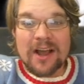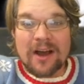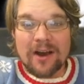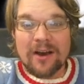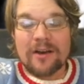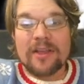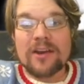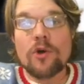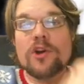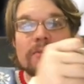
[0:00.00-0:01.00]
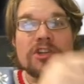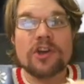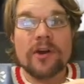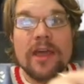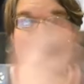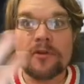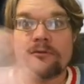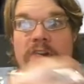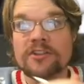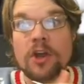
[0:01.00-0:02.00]
are, are then going to be sharing that with their
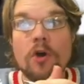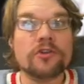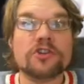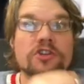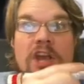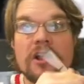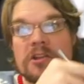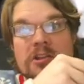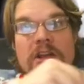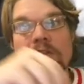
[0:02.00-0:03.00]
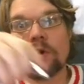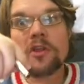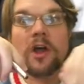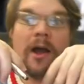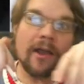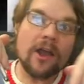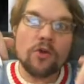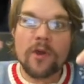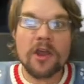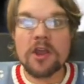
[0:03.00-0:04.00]
friend and say, oh, there's a daily thing they're unlocking
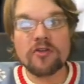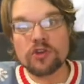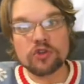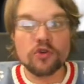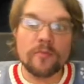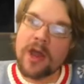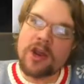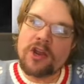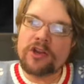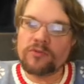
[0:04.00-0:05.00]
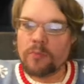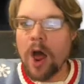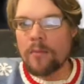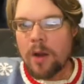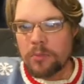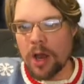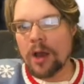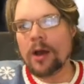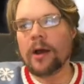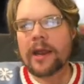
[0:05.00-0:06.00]
and we can get this new mini and blah, blah,
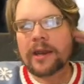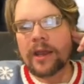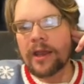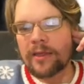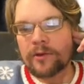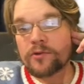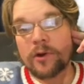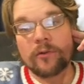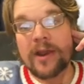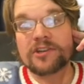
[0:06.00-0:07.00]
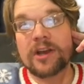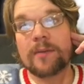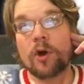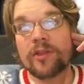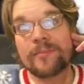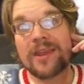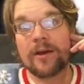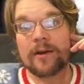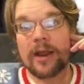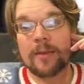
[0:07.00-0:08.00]
blah. And, and they're doing a great job on the
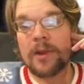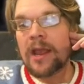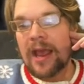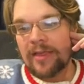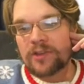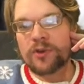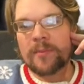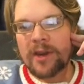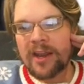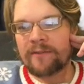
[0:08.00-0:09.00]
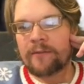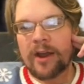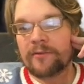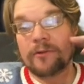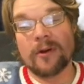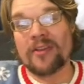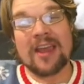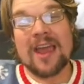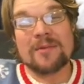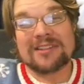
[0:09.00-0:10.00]
PR game. And that's what I'm going to give them credit for. On the
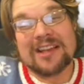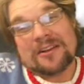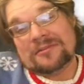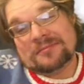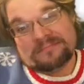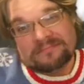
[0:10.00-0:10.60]
game itself,